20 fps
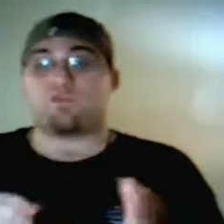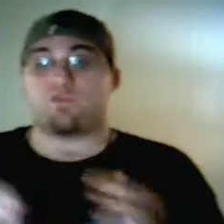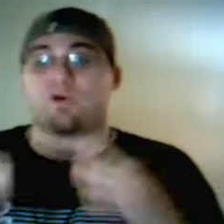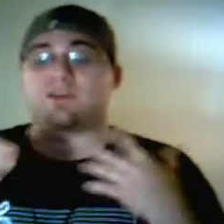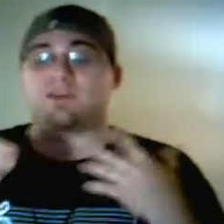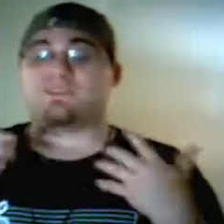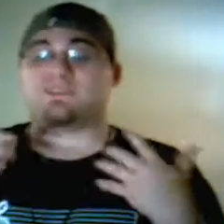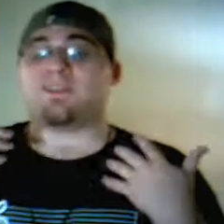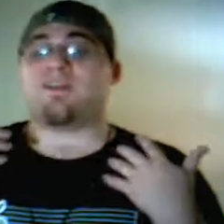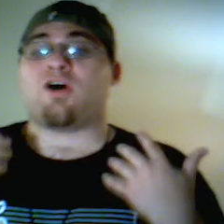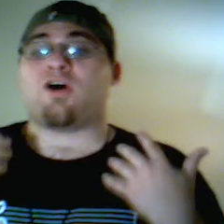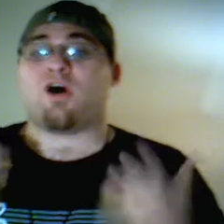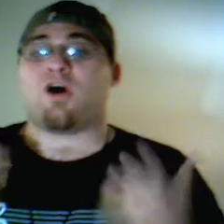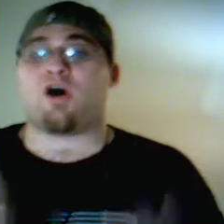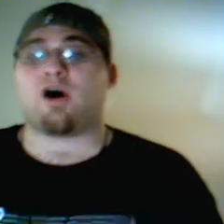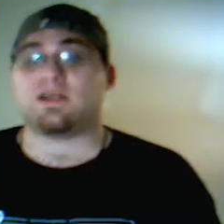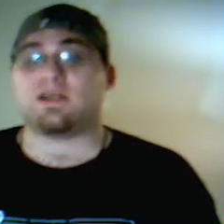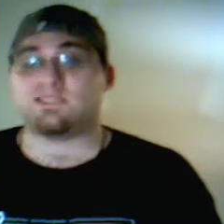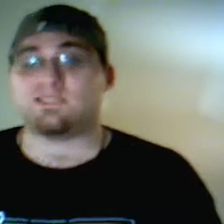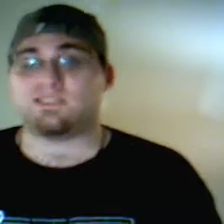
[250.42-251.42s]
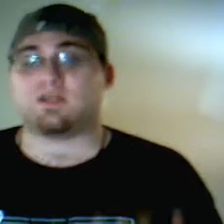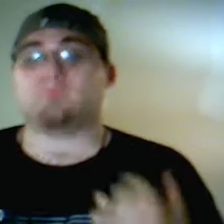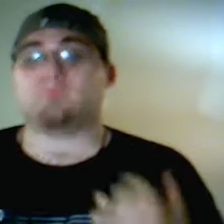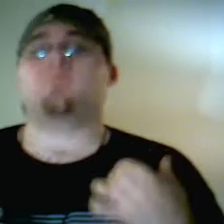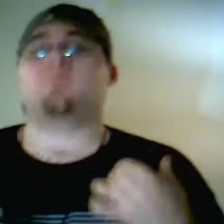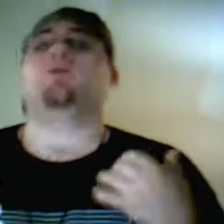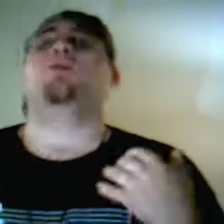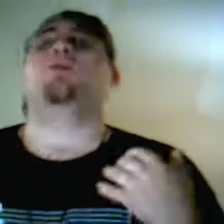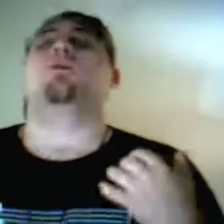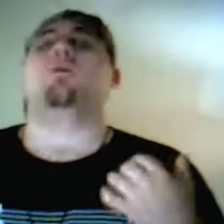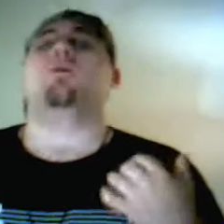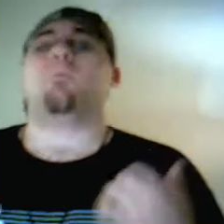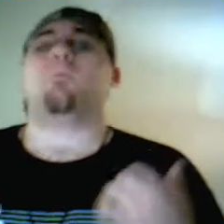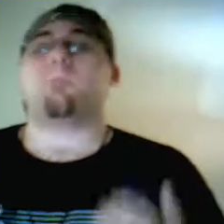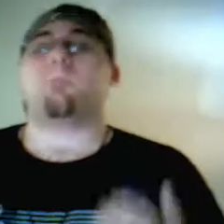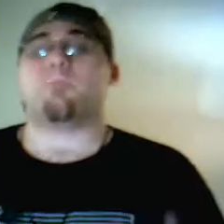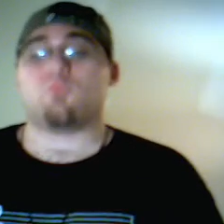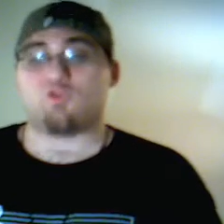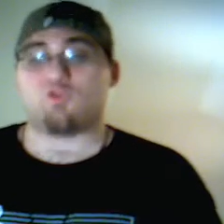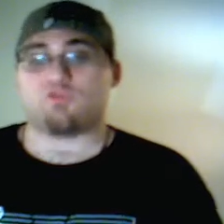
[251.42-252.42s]
was an awesome
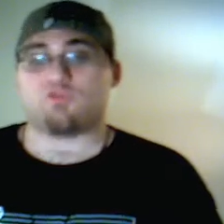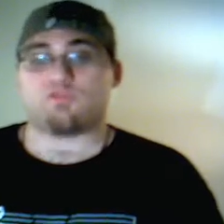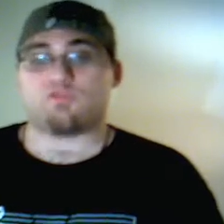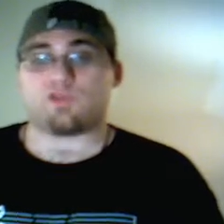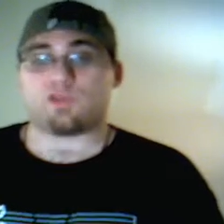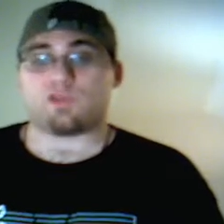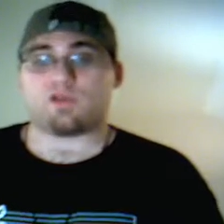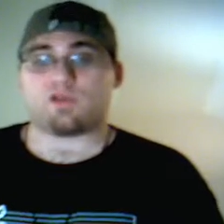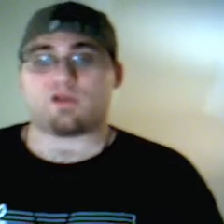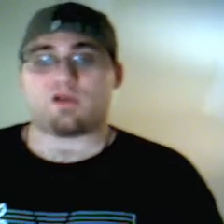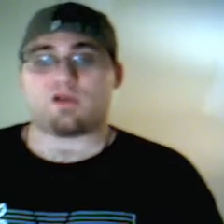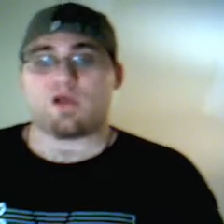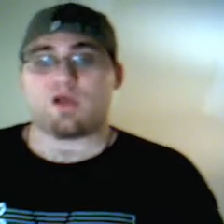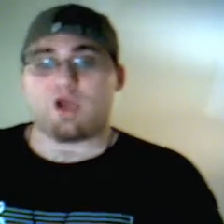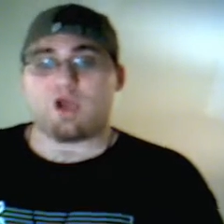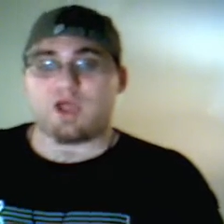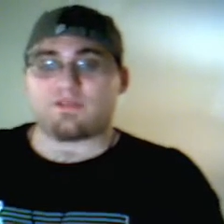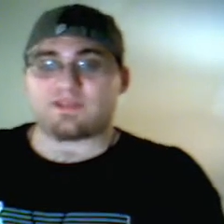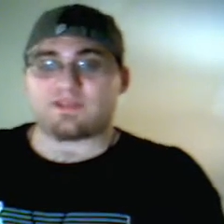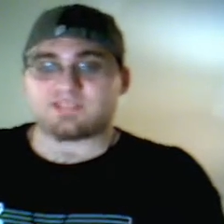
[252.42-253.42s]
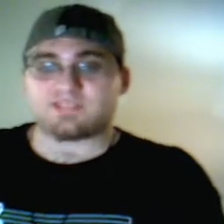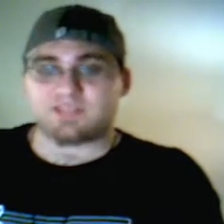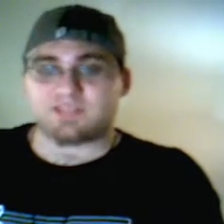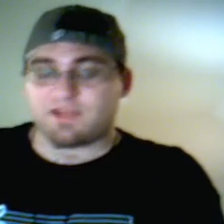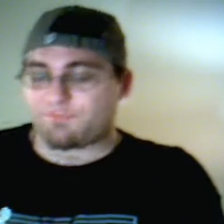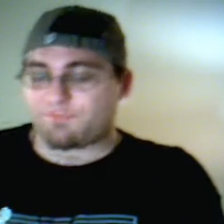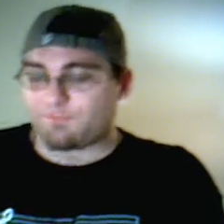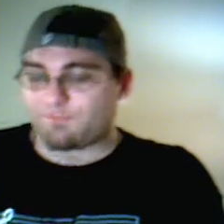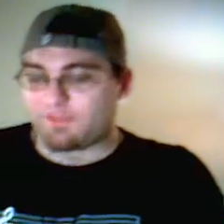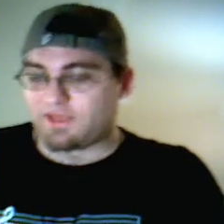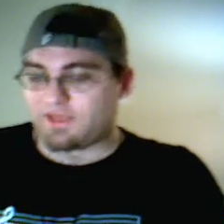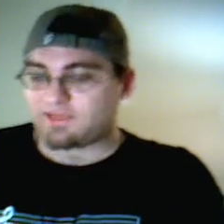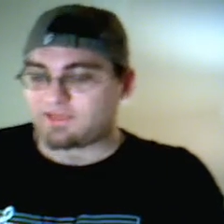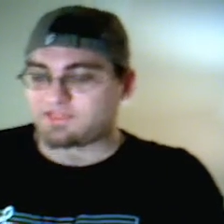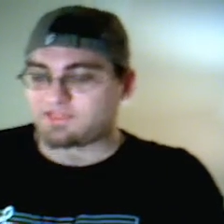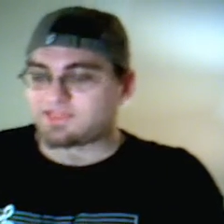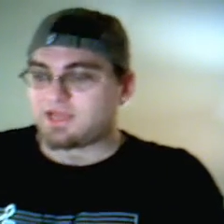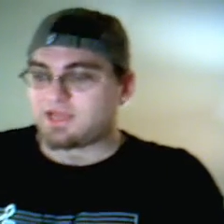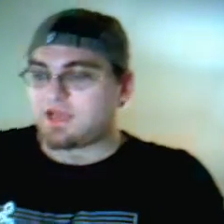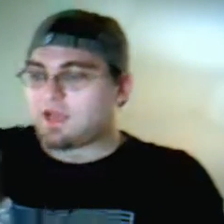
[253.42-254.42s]
movie. Alright, that's enough for
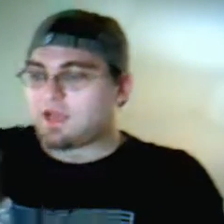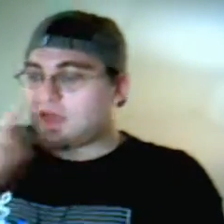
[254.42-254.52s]
this.